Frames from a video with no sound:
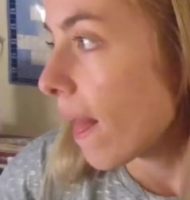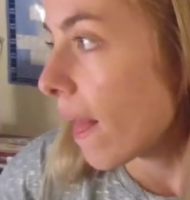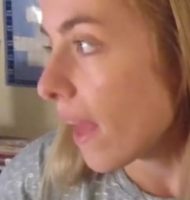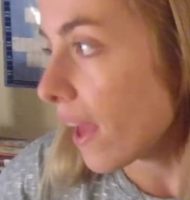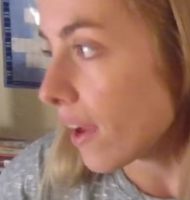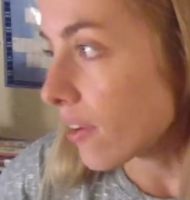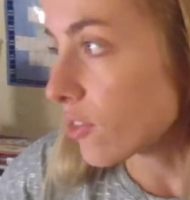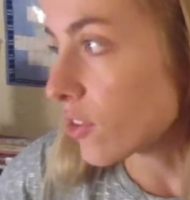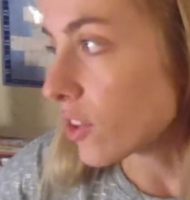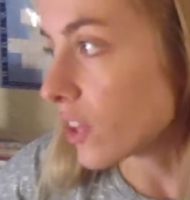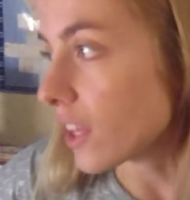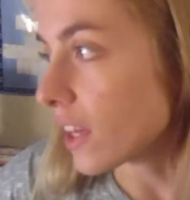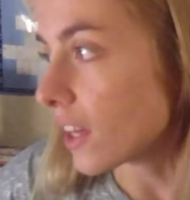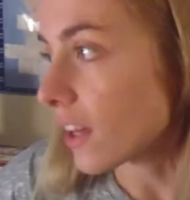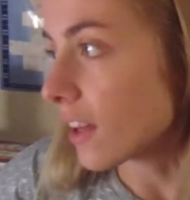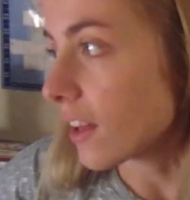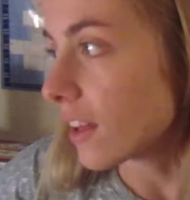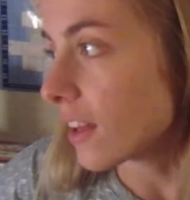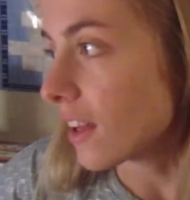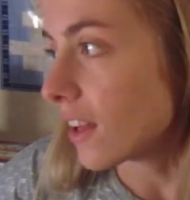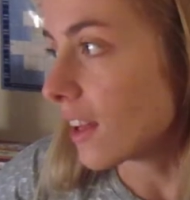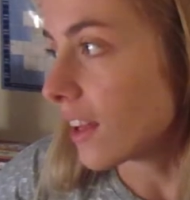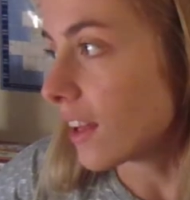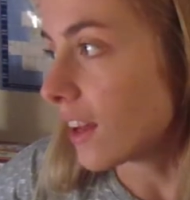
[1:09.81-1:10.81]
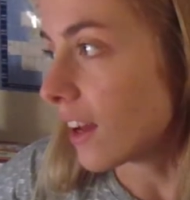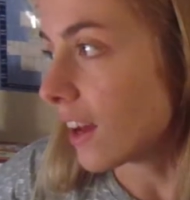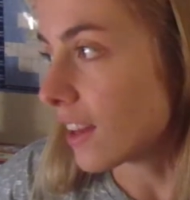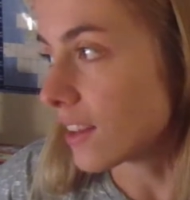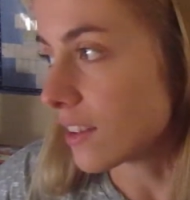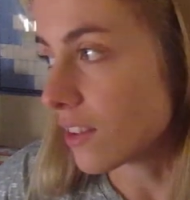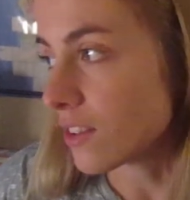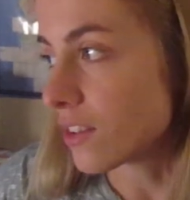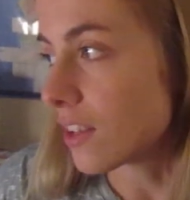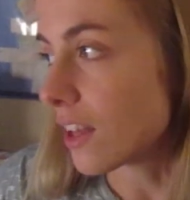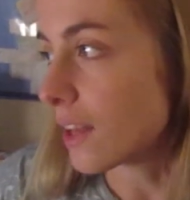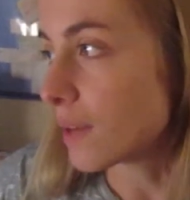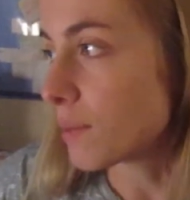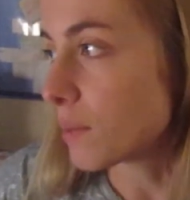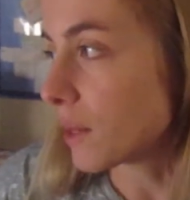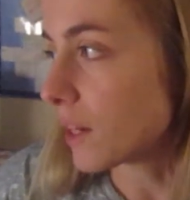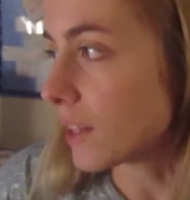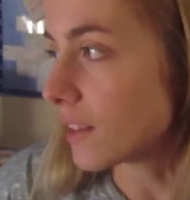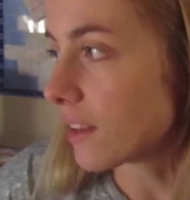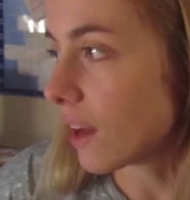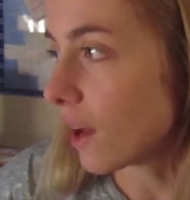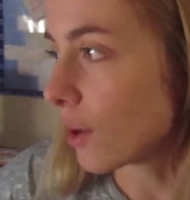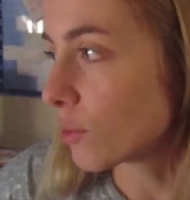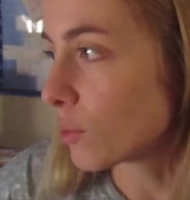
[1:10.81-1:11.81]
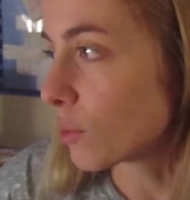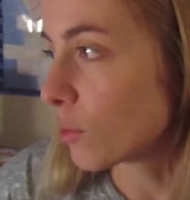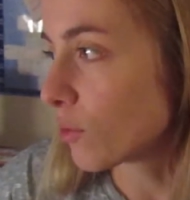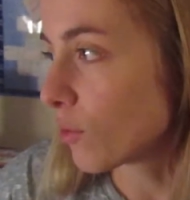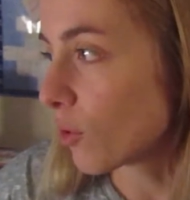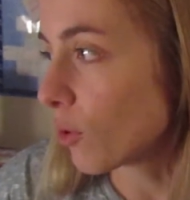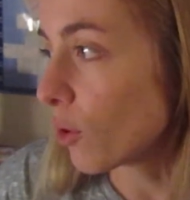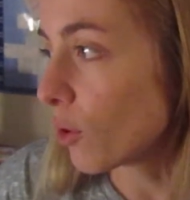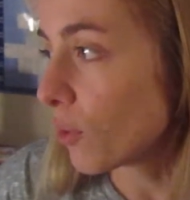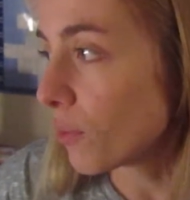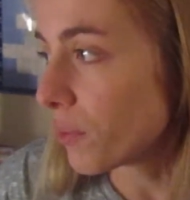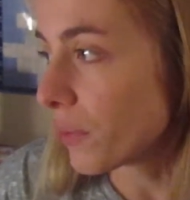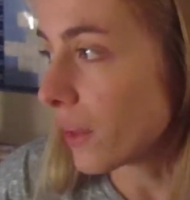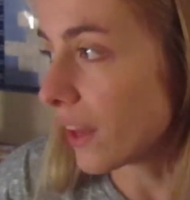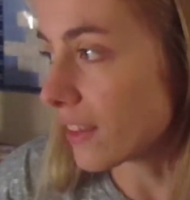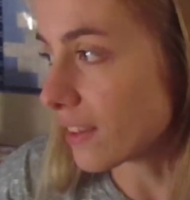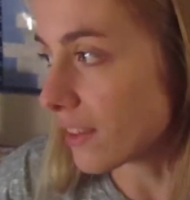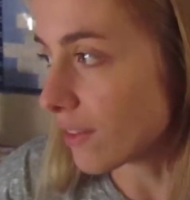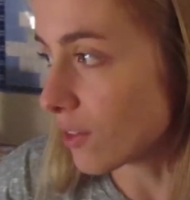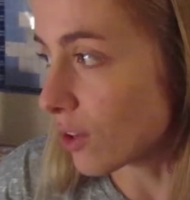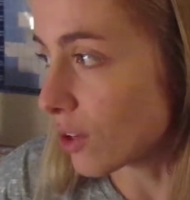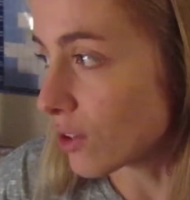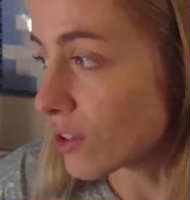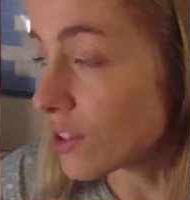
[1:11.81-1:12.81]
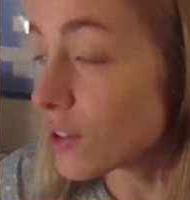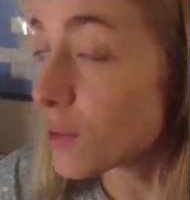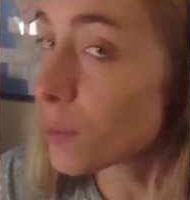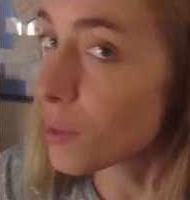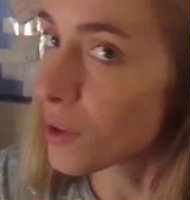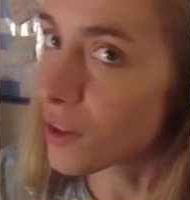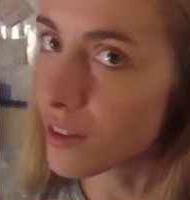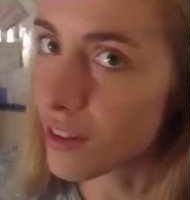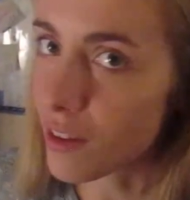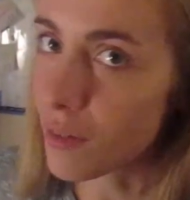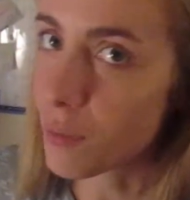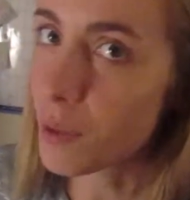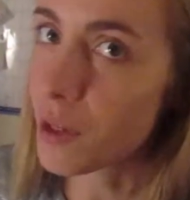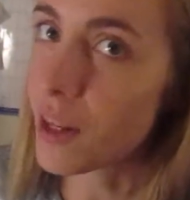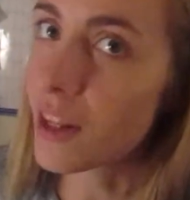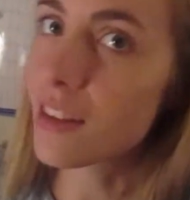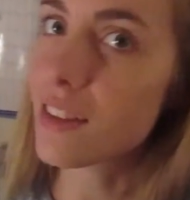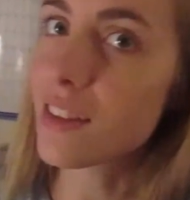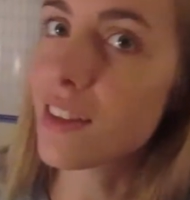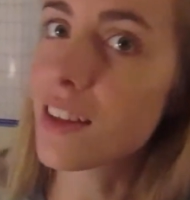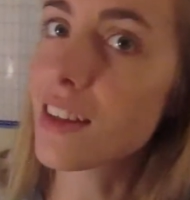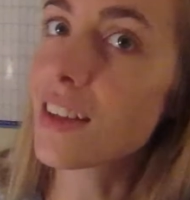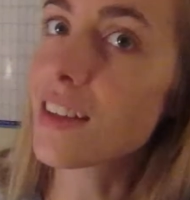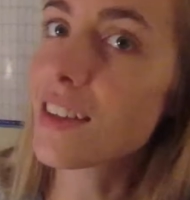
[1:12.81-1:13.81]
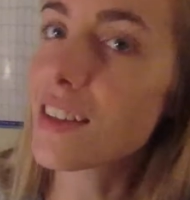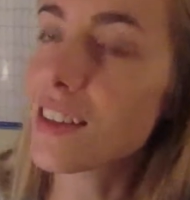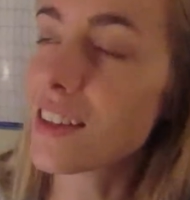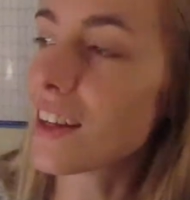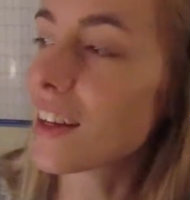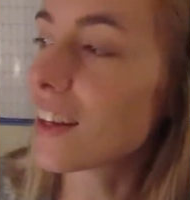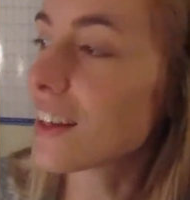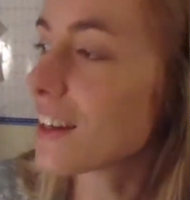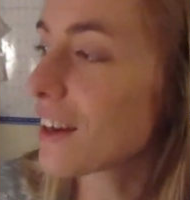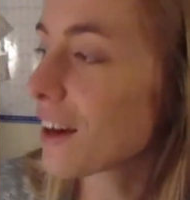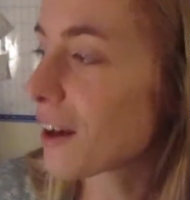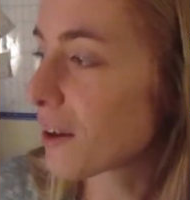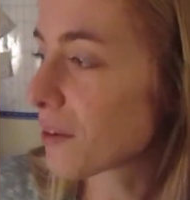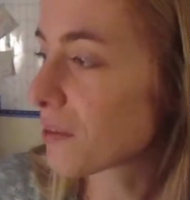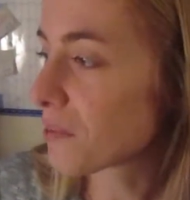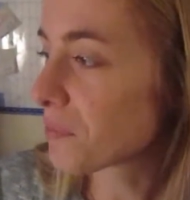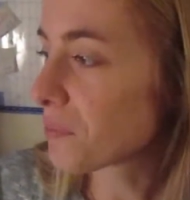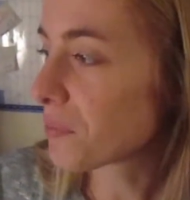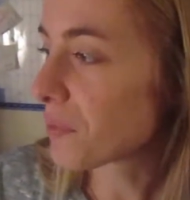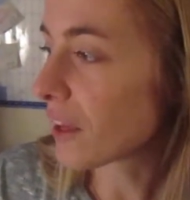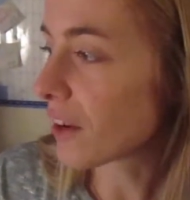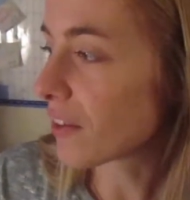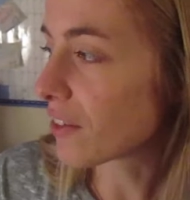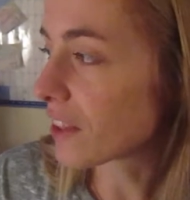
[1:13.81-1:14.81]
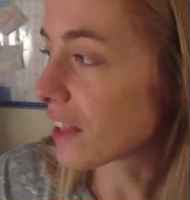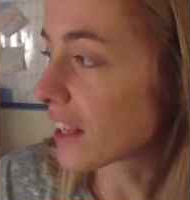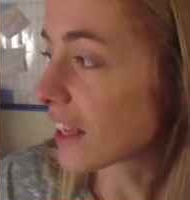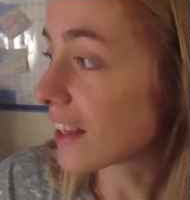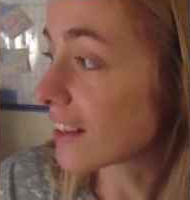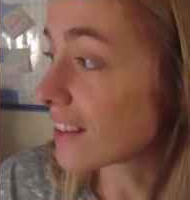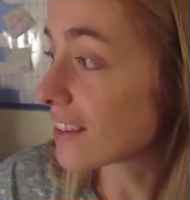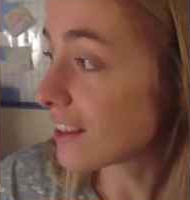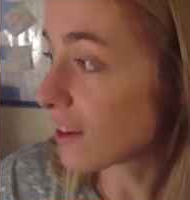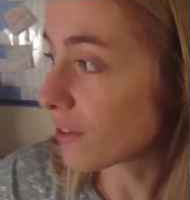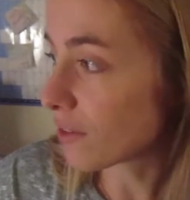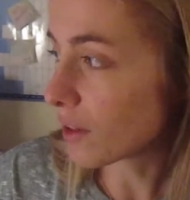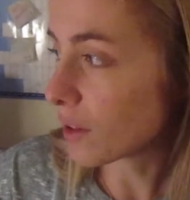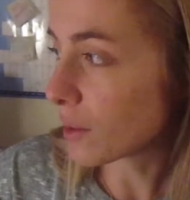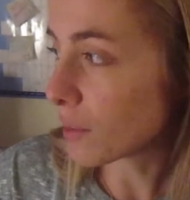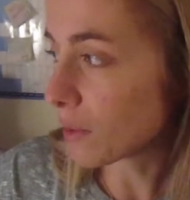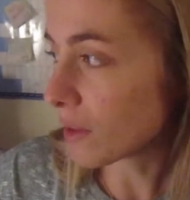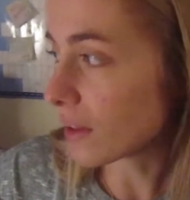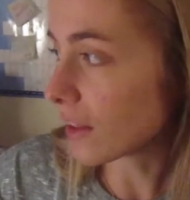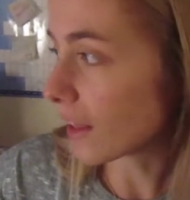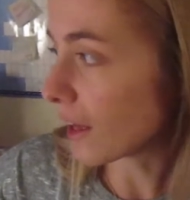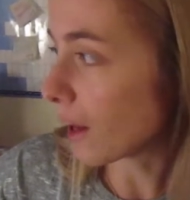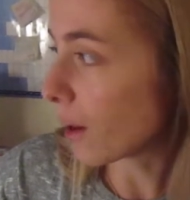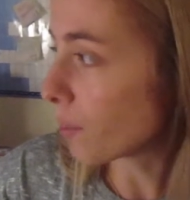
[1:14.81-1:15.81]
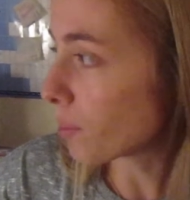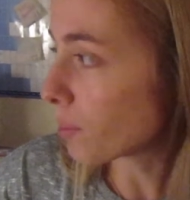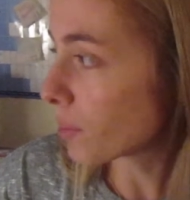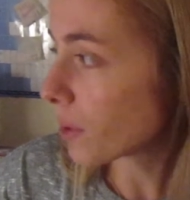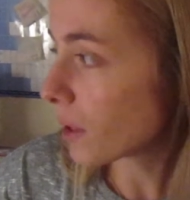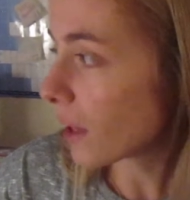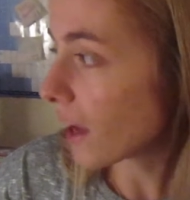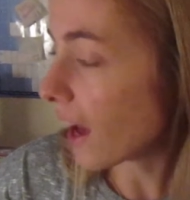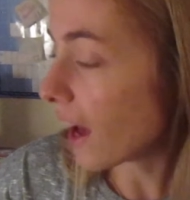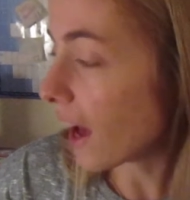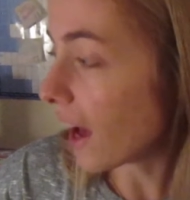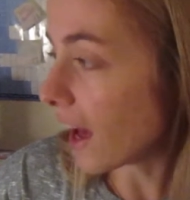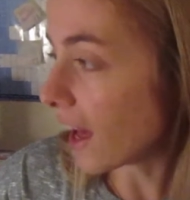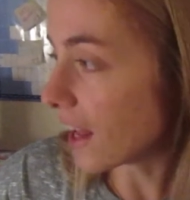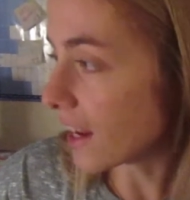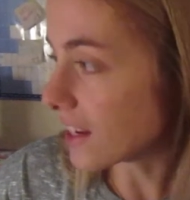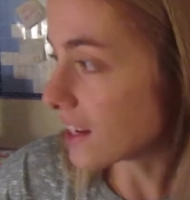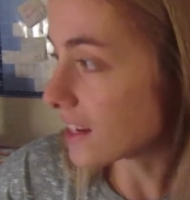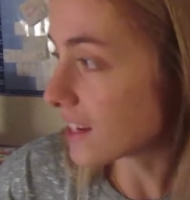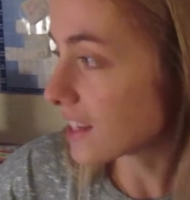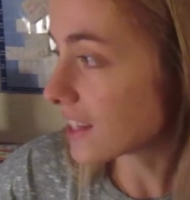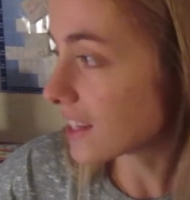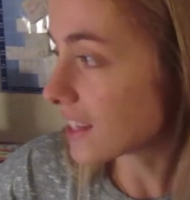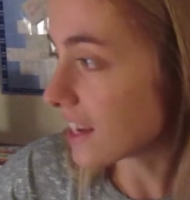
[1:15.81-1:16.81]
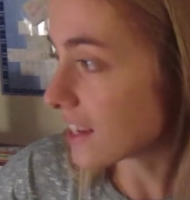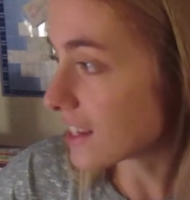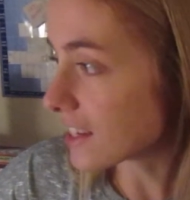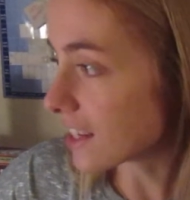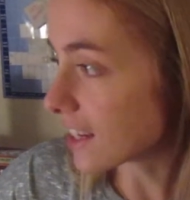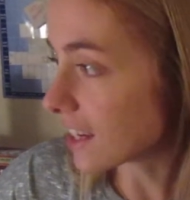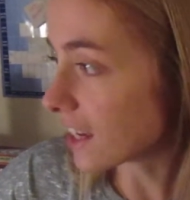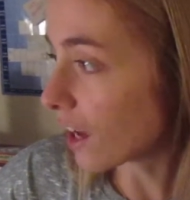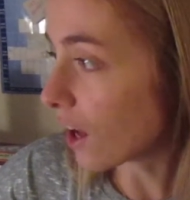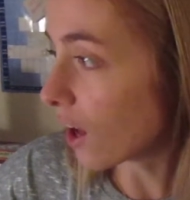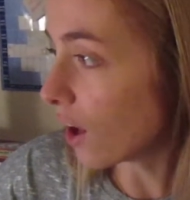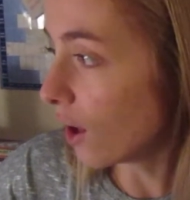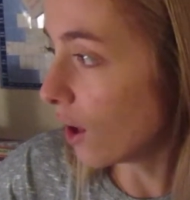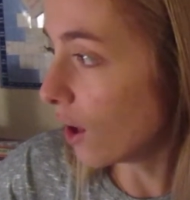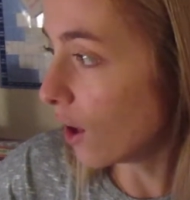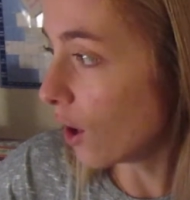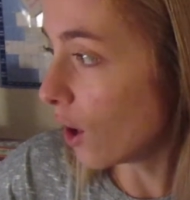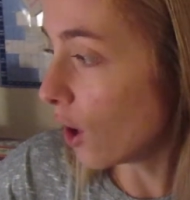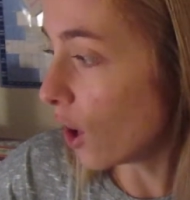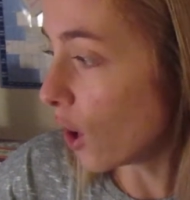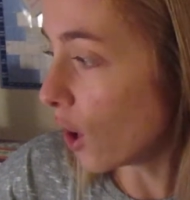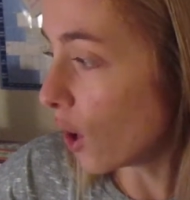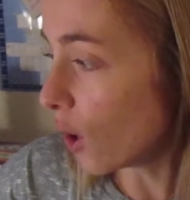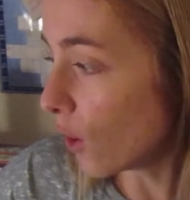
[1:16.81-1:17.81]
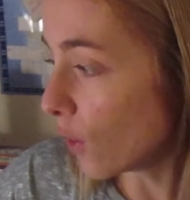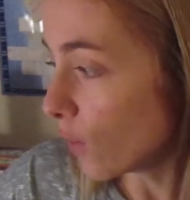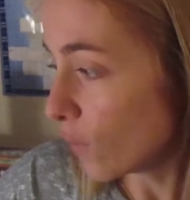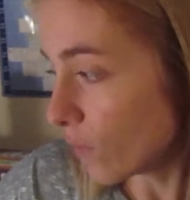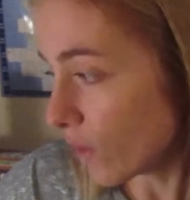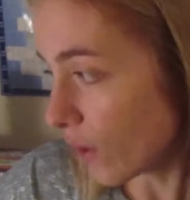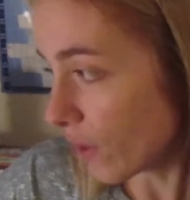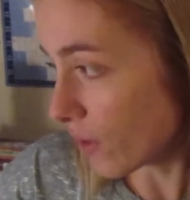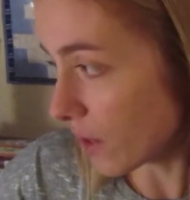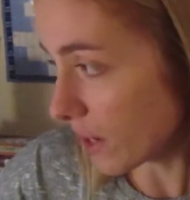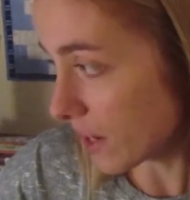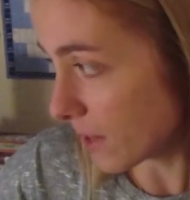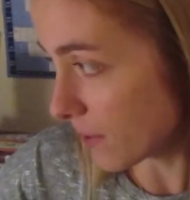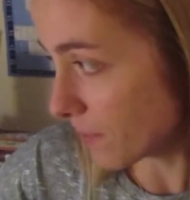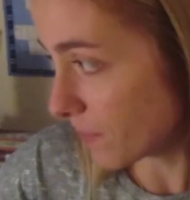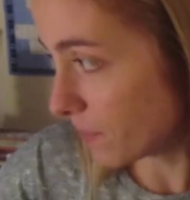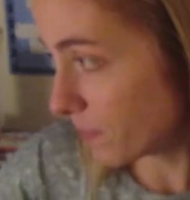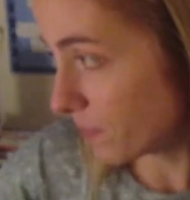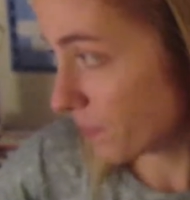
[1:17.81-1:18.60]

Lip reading: Everything, as I've said many times before, as I've noticed because I've been editing today, everything is definitely building up and getting very